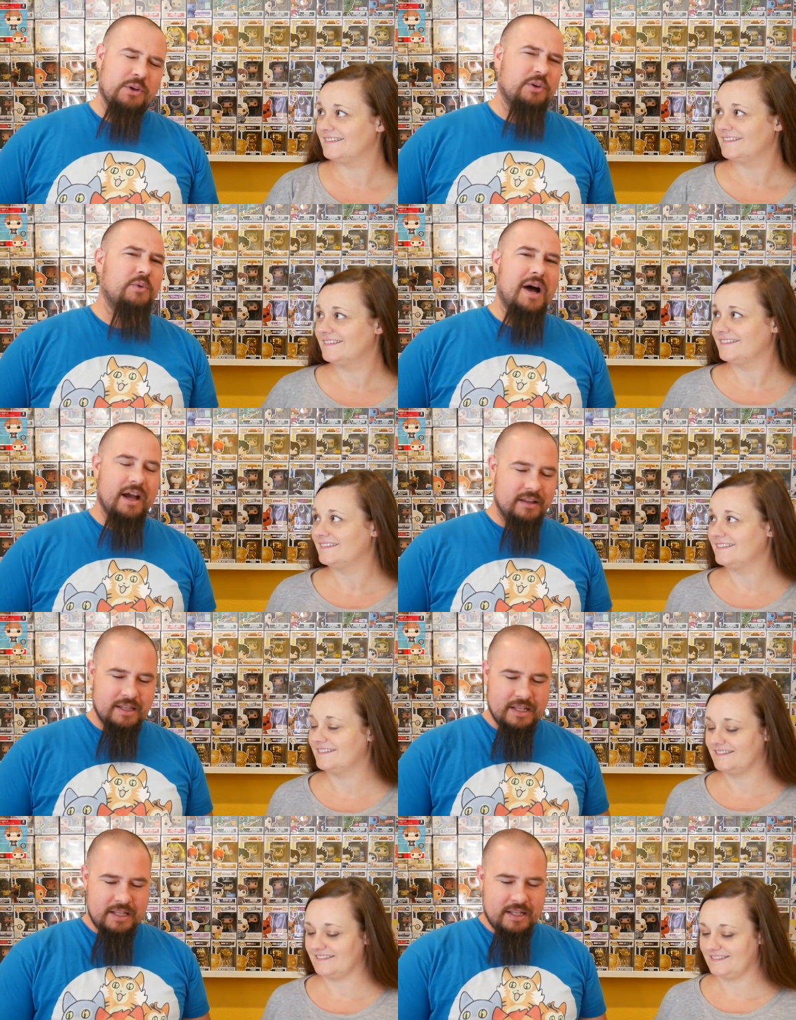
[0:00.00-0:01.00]
Speaker 1: a little while.
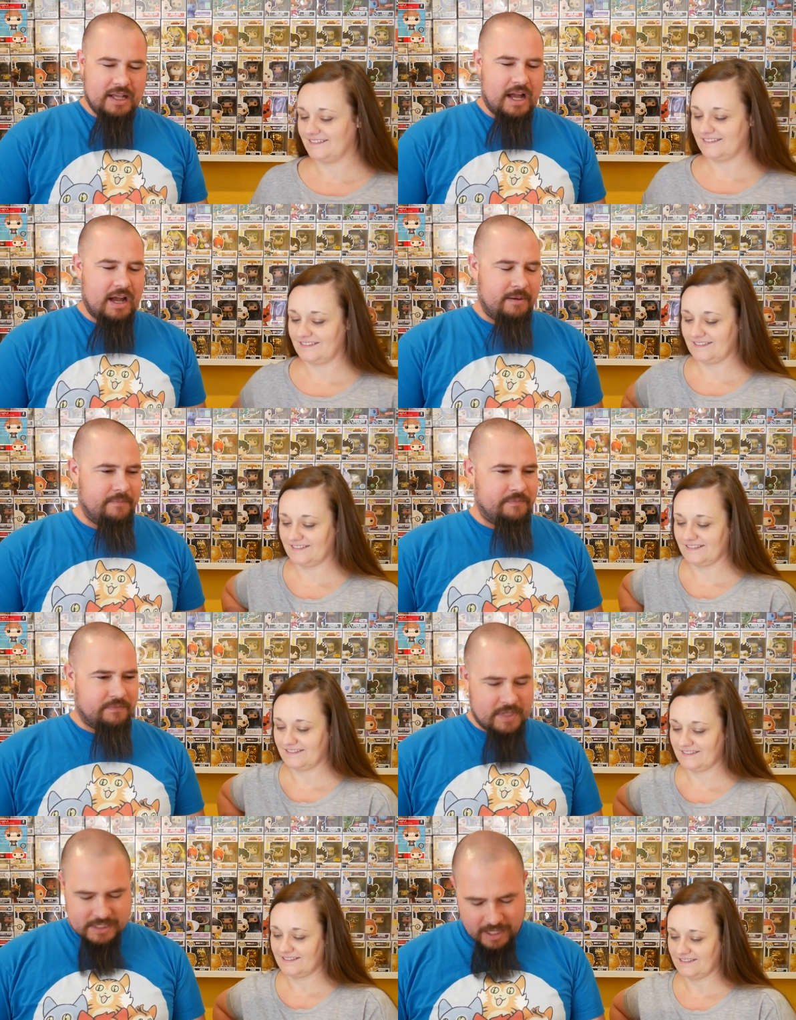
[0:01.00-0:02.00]
Um,
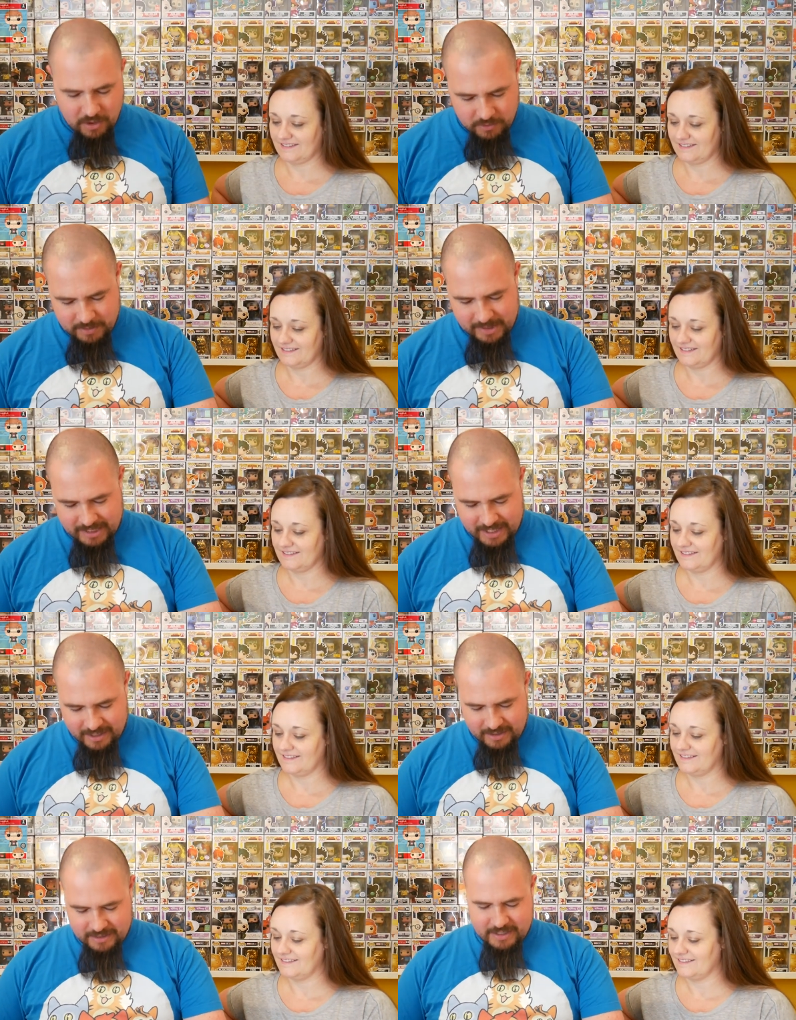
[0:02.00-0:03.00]
he's like, oh, you mean
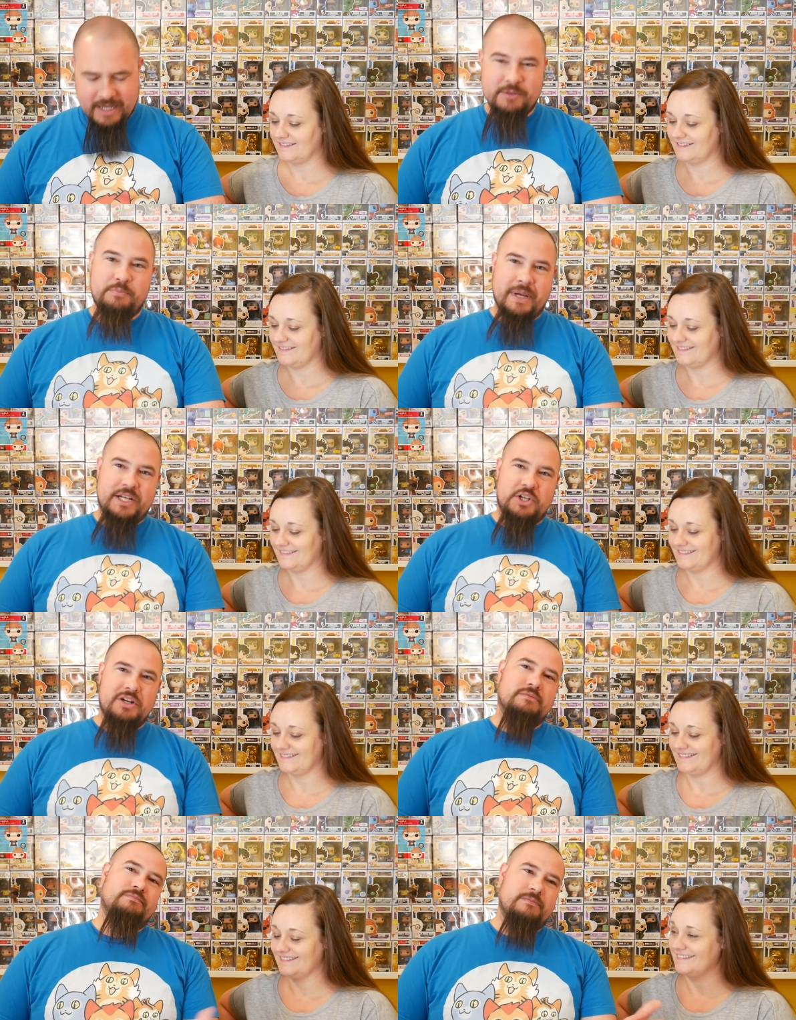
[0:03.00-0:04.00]
here?
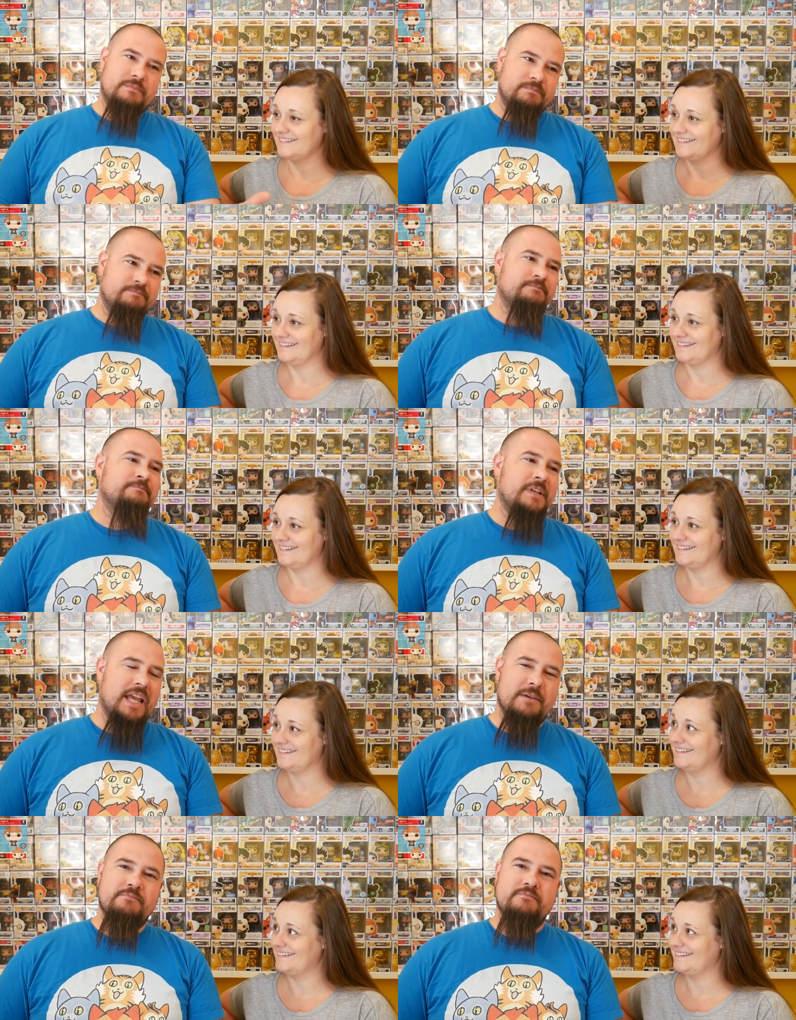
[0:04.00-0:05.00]
Picture
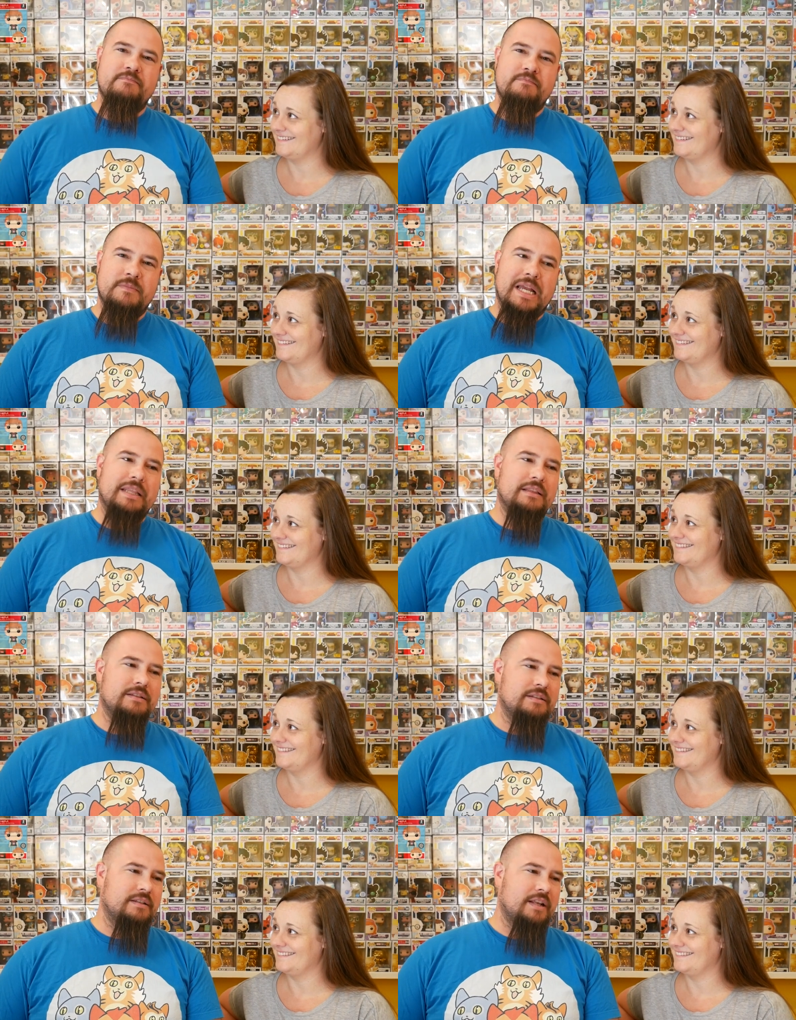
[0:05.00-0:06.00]
him in
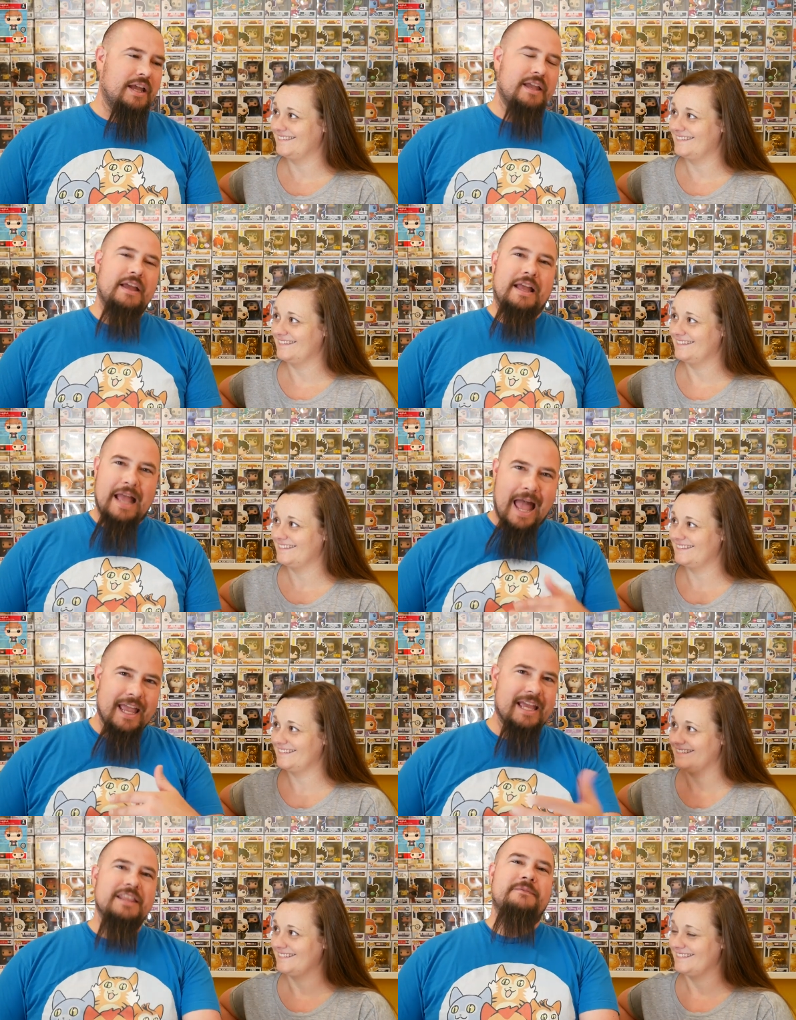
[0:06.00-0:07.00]

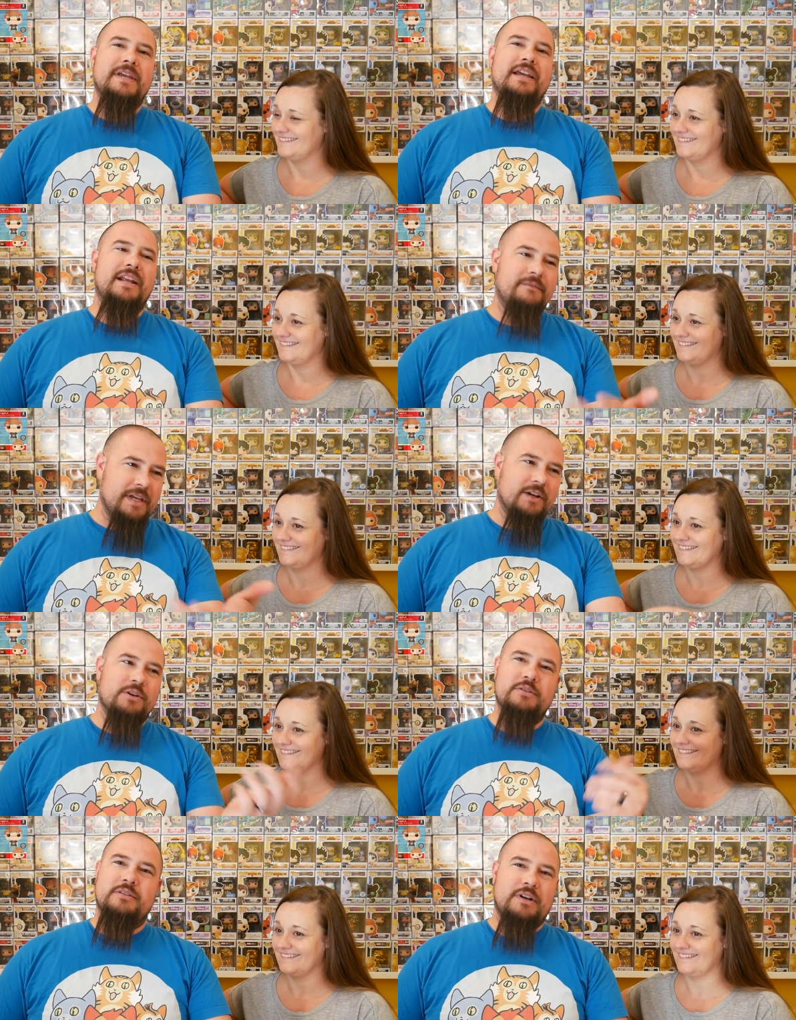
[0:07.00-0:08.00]
in the ve in a
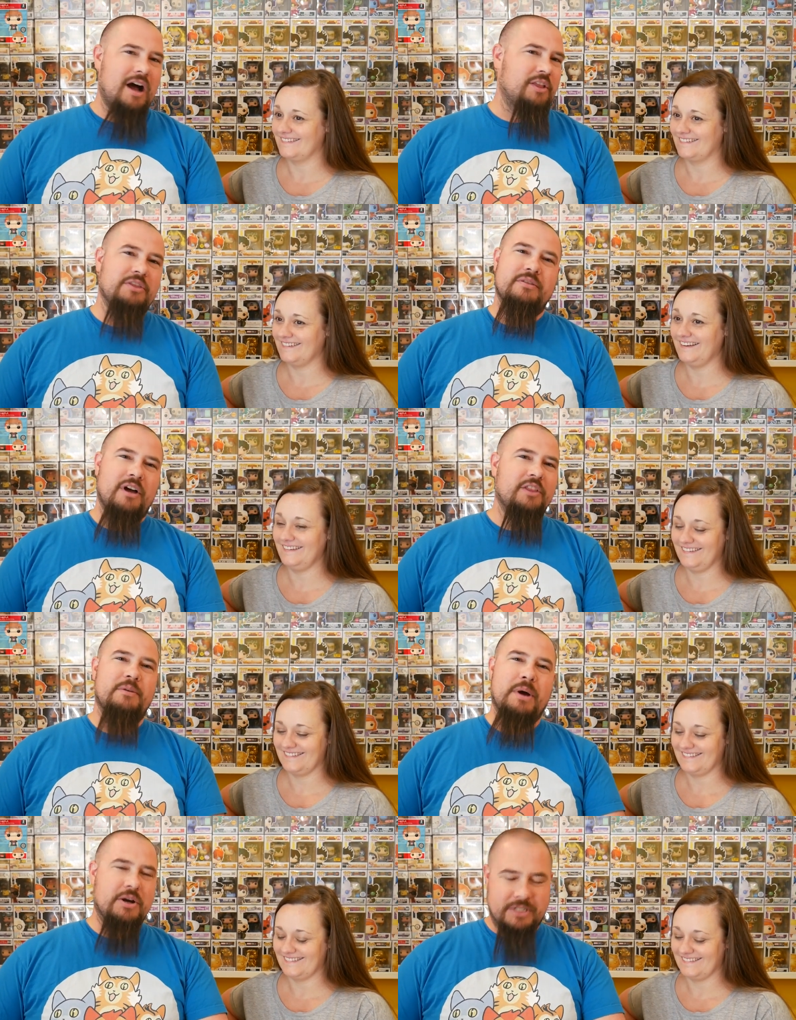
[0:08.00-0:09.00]
vehicle on, on the
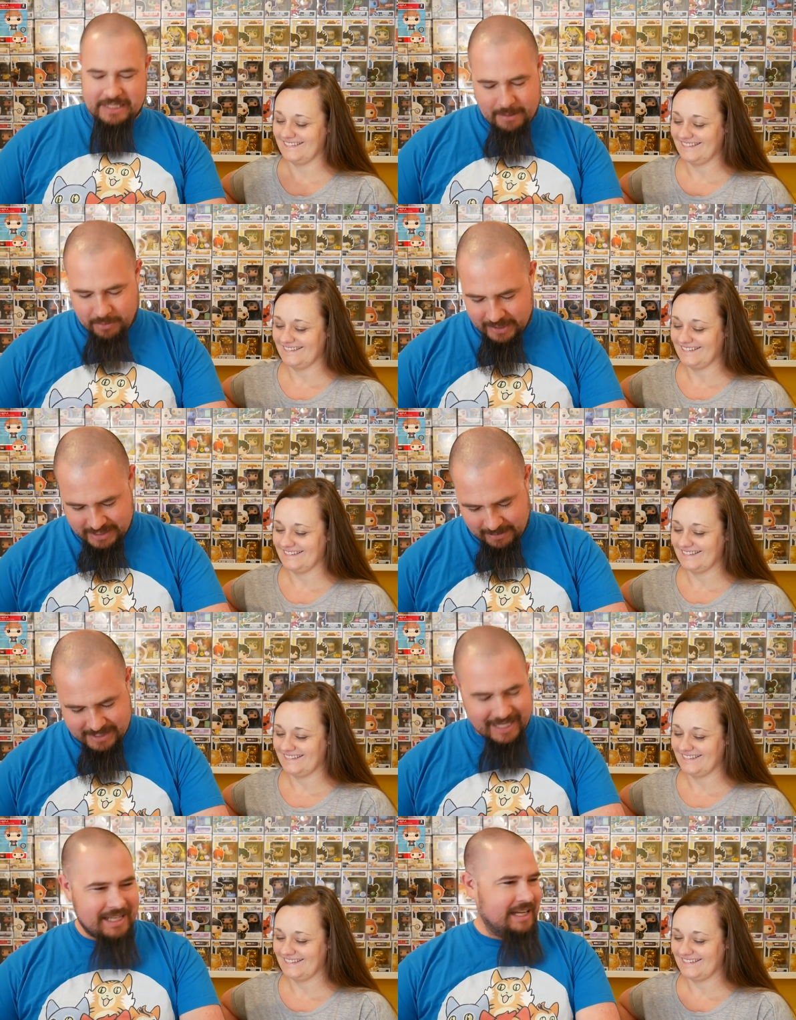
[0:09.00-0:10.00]
post at that point in time. I was
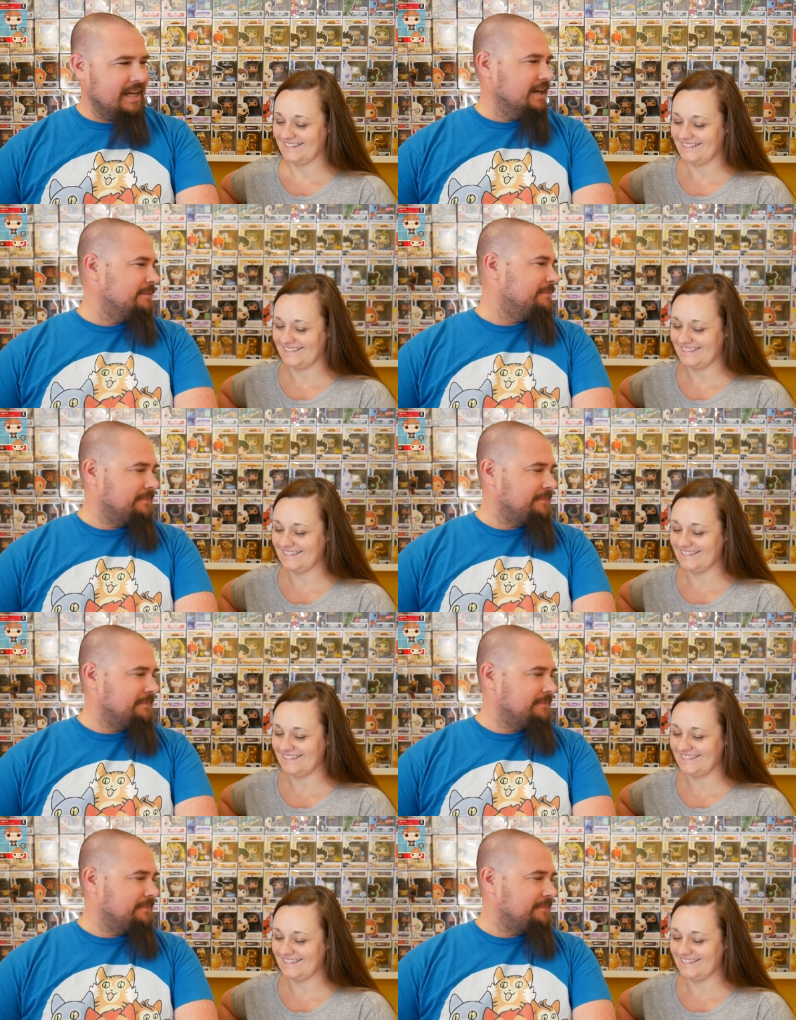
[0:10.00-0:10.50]
like, yep.